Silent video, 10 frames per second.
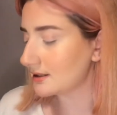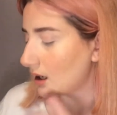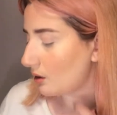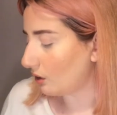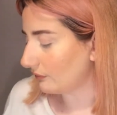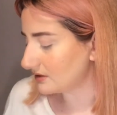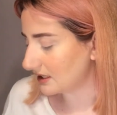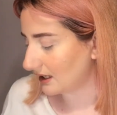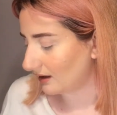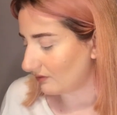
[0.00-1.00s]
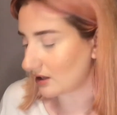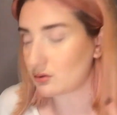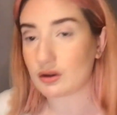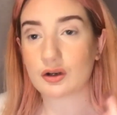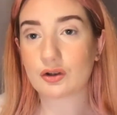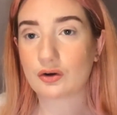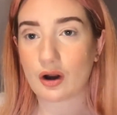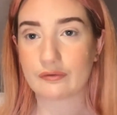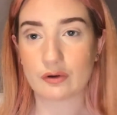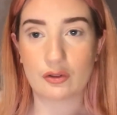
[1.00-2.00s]
Obviously, if that's not the look you're
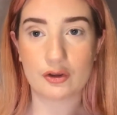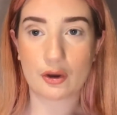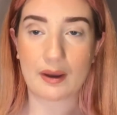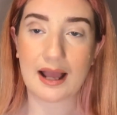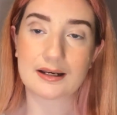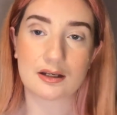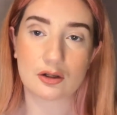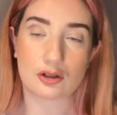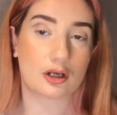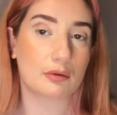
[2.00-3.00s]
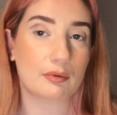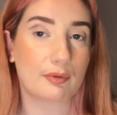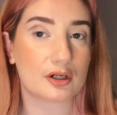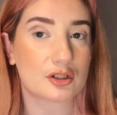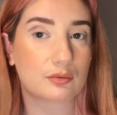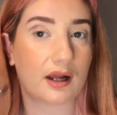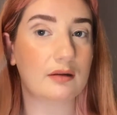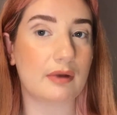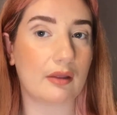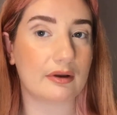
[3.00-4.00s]
going for, then you can go ahead and use a normal brush as well,
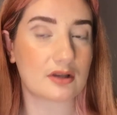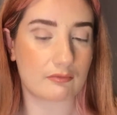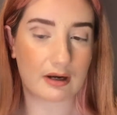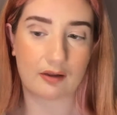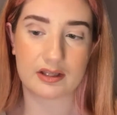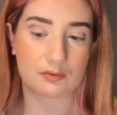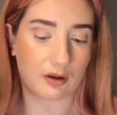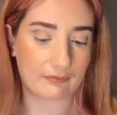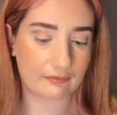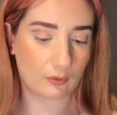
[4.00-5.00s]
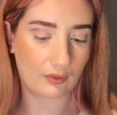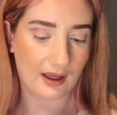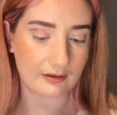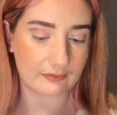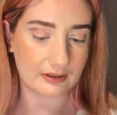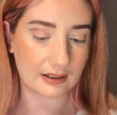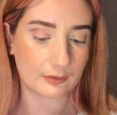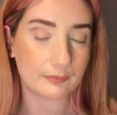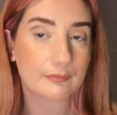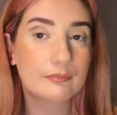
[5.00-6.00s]
but otherwise I really like this one for that for
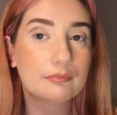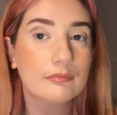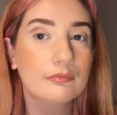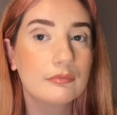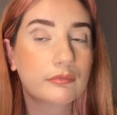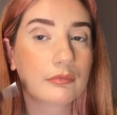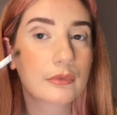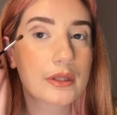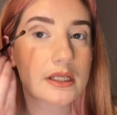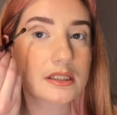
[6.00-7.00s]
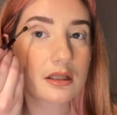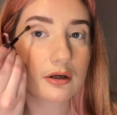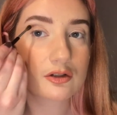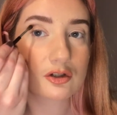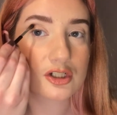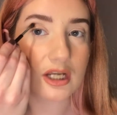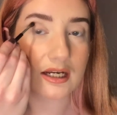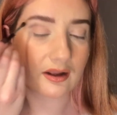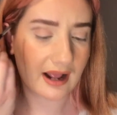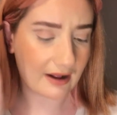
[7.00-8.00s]
now. This is the only sort of shade
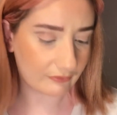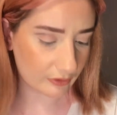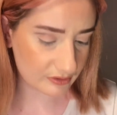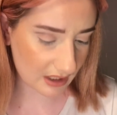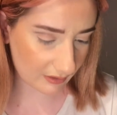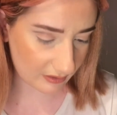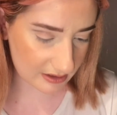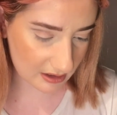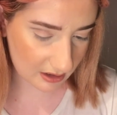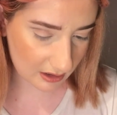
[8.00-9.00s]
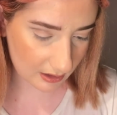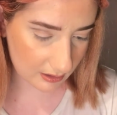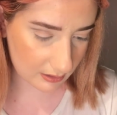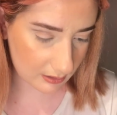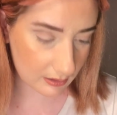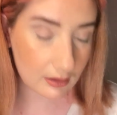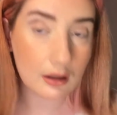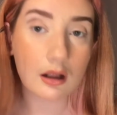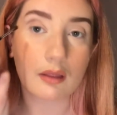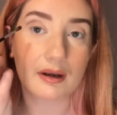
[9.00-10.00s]
I have used out of this, I think.
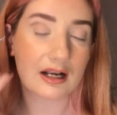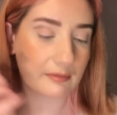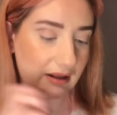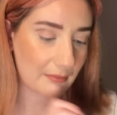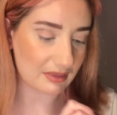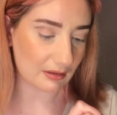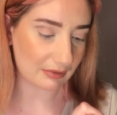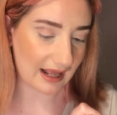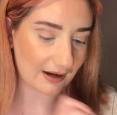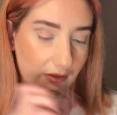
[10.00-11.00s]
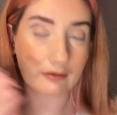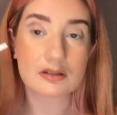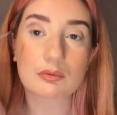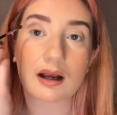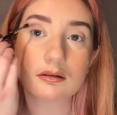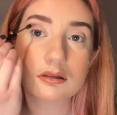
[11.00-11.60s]
And then a little bit in with the black there as well.